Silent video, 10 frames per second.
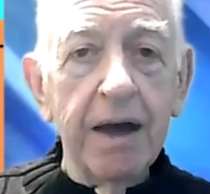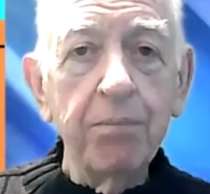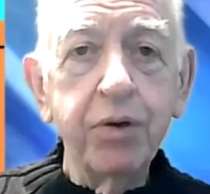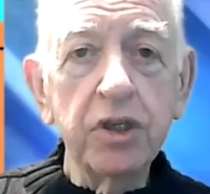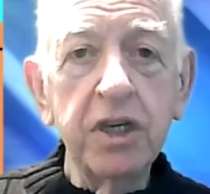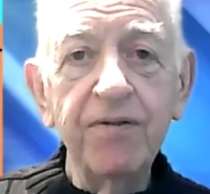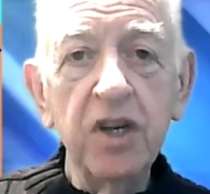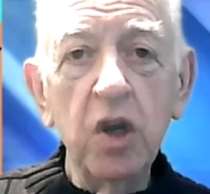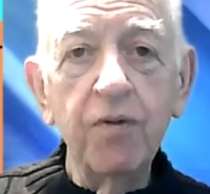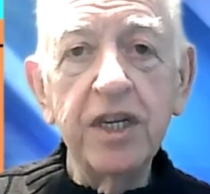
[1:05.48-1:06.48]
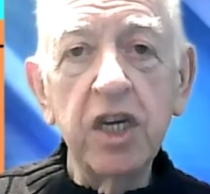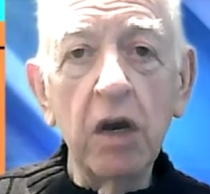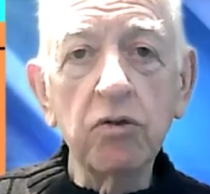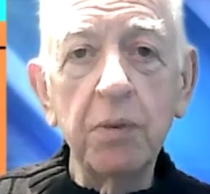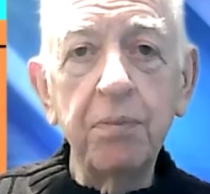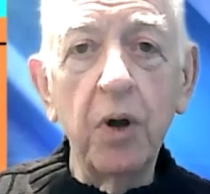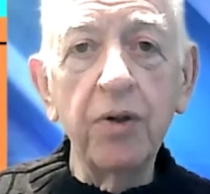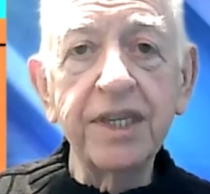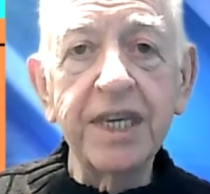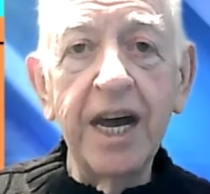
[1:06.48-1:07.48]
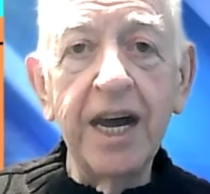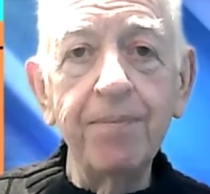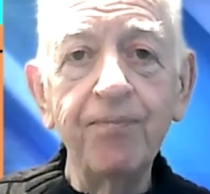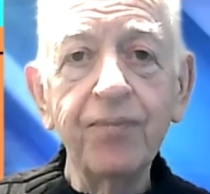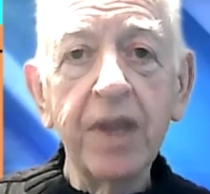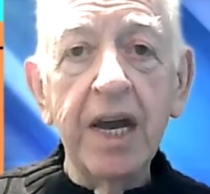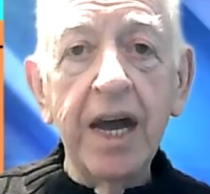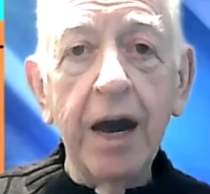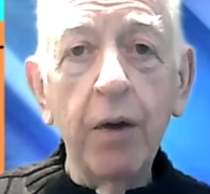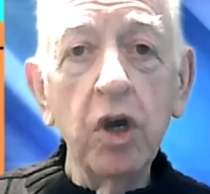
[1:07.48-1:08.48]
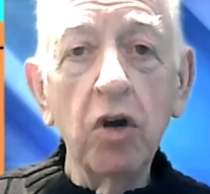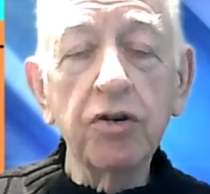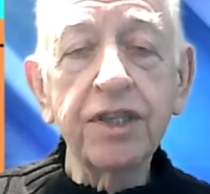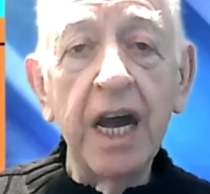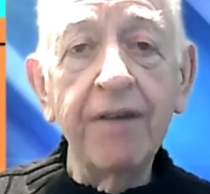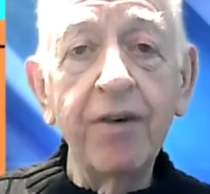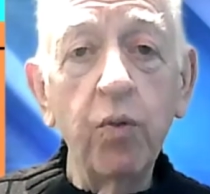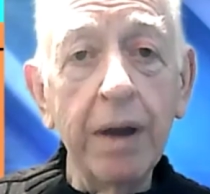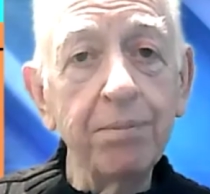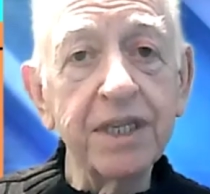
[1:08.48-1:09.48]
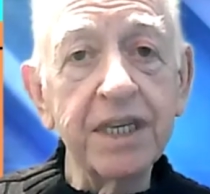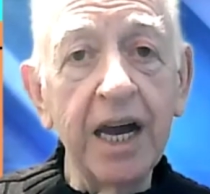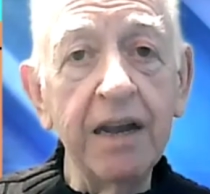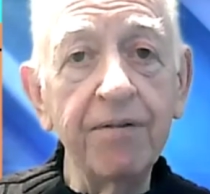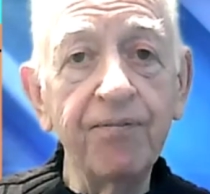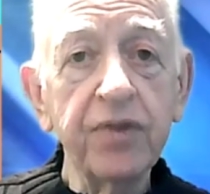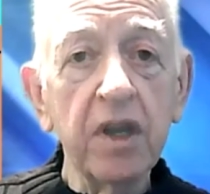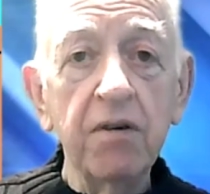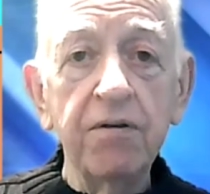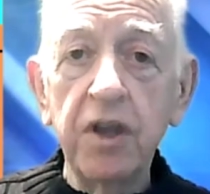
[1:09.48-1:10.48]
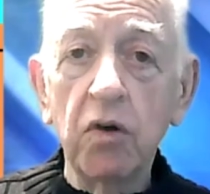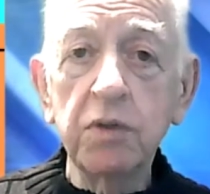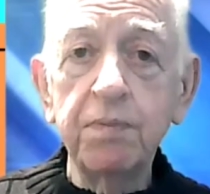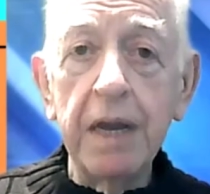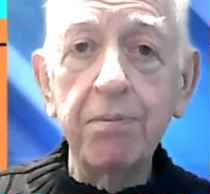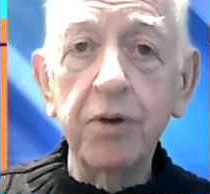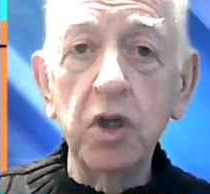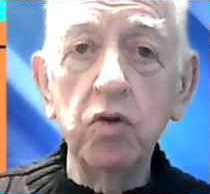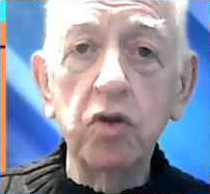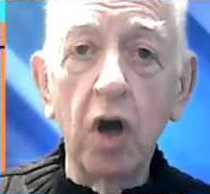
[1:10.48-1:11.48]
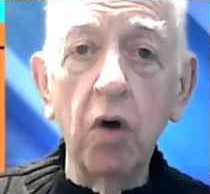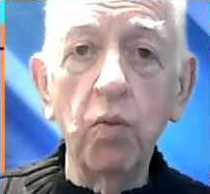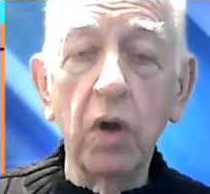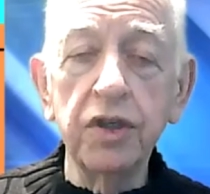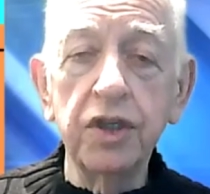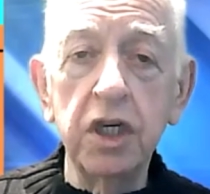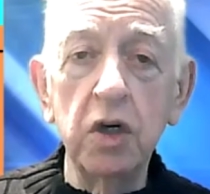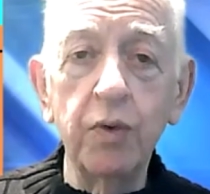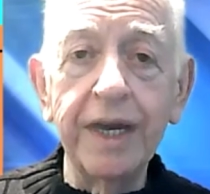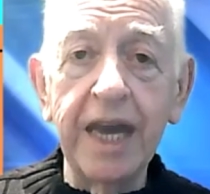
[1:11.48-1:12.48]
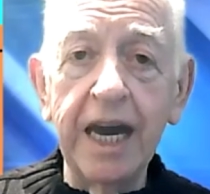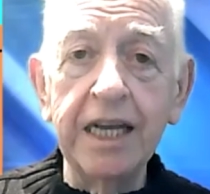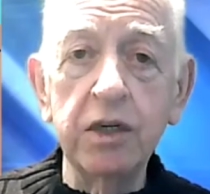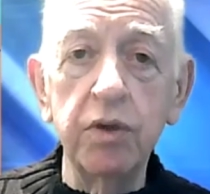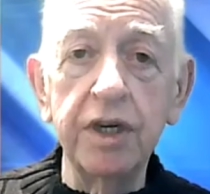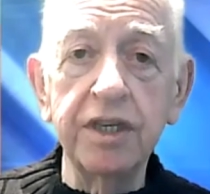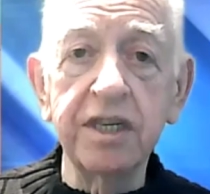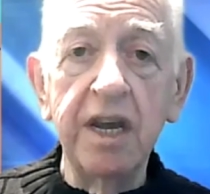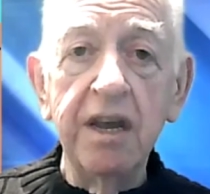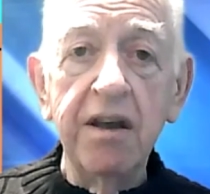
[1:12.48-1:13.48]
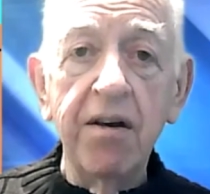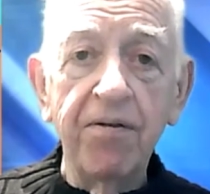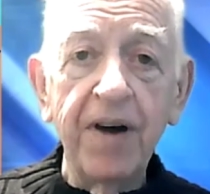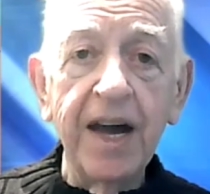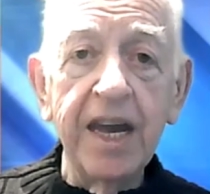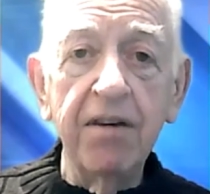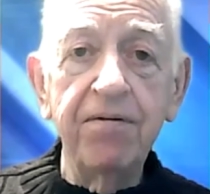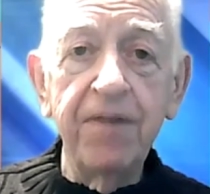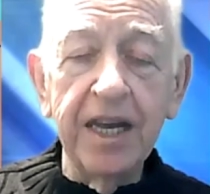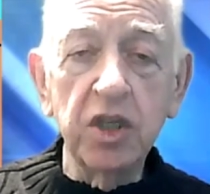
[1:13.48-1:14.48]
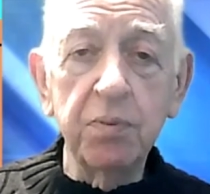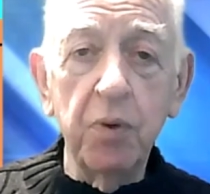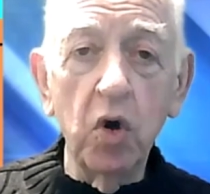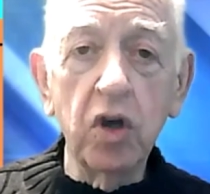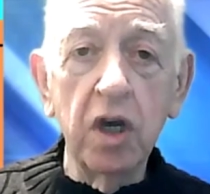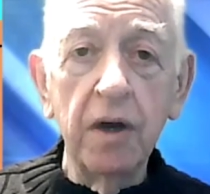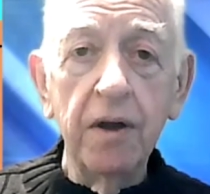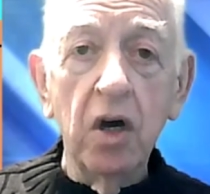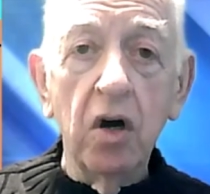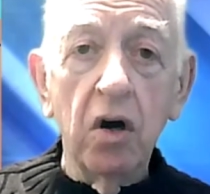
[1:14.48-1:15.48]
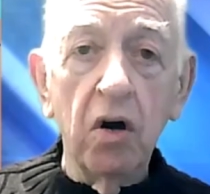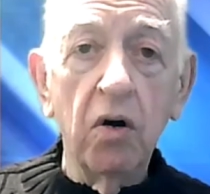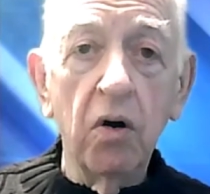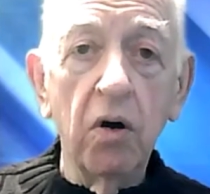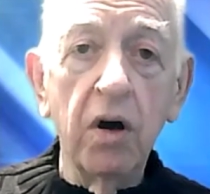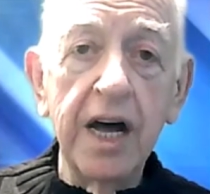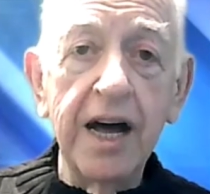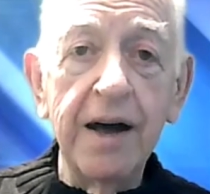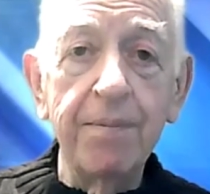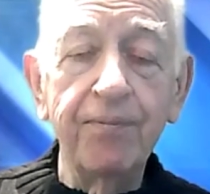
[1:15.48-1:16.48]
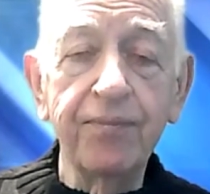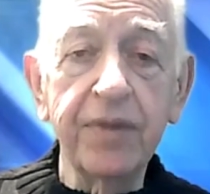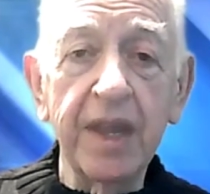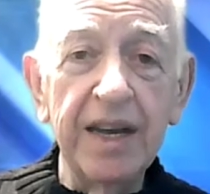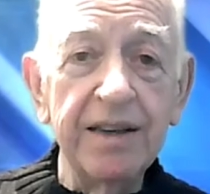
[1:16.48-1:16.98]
and putting new videos up all the time. And we also have a website for those people who don't want to engage with us via Facebook or, um,